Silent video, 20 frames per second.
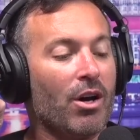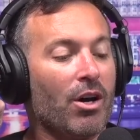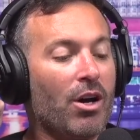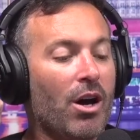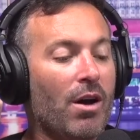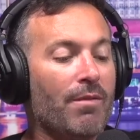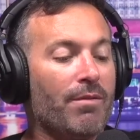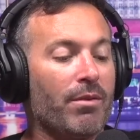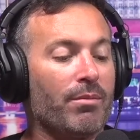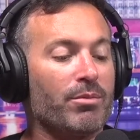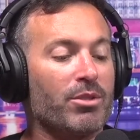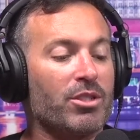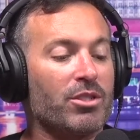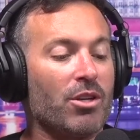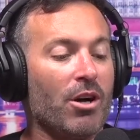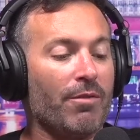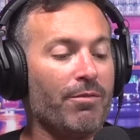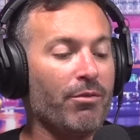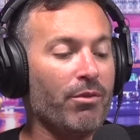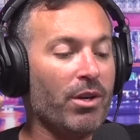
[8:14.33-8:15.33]
come from
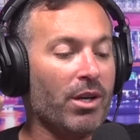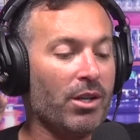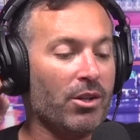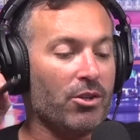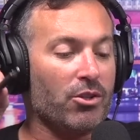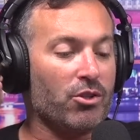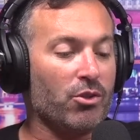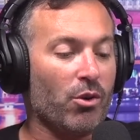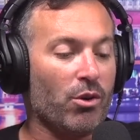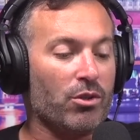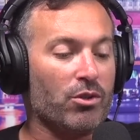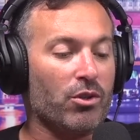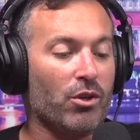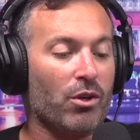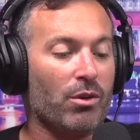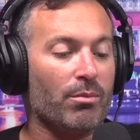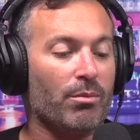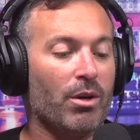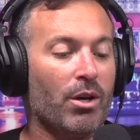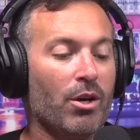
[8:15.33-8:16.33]
suffering in the short
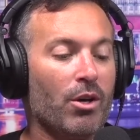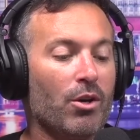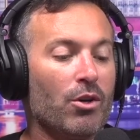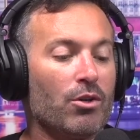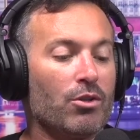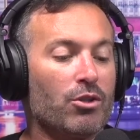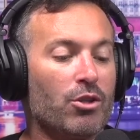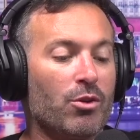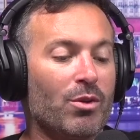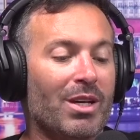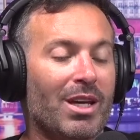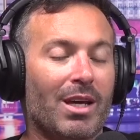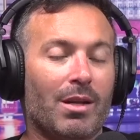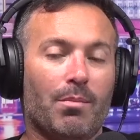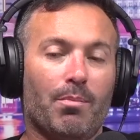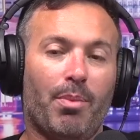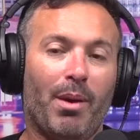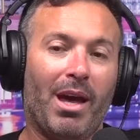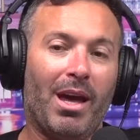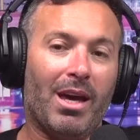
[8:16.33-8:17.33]
term so you can
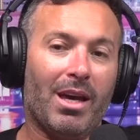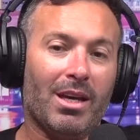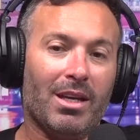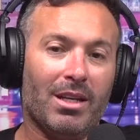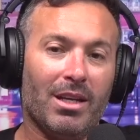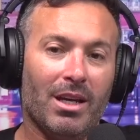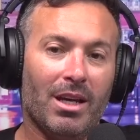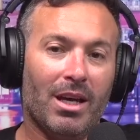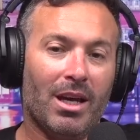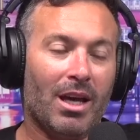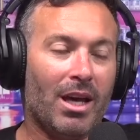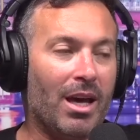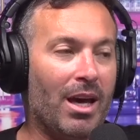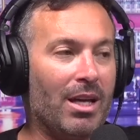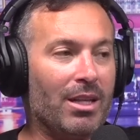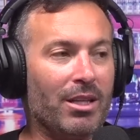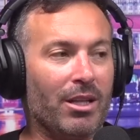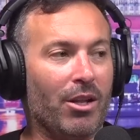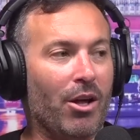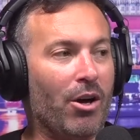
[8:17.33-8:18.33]
get paid
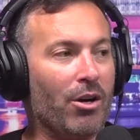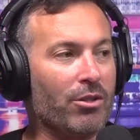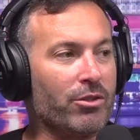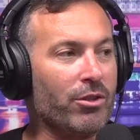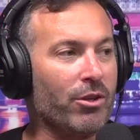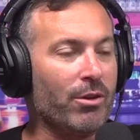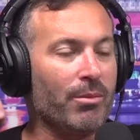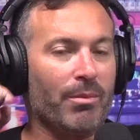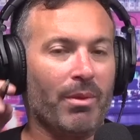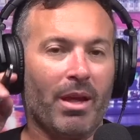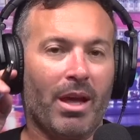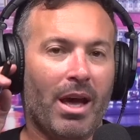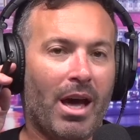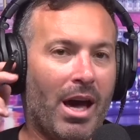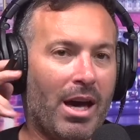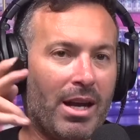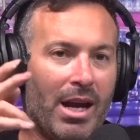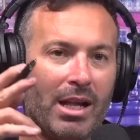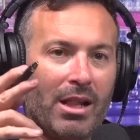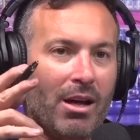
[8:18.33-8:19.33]
in the long term. Mm.
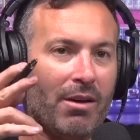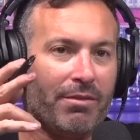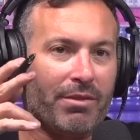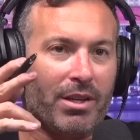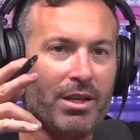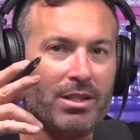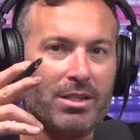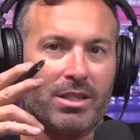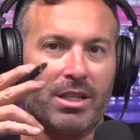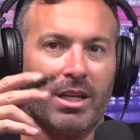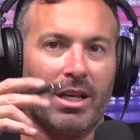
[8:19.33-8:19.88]
And I love this.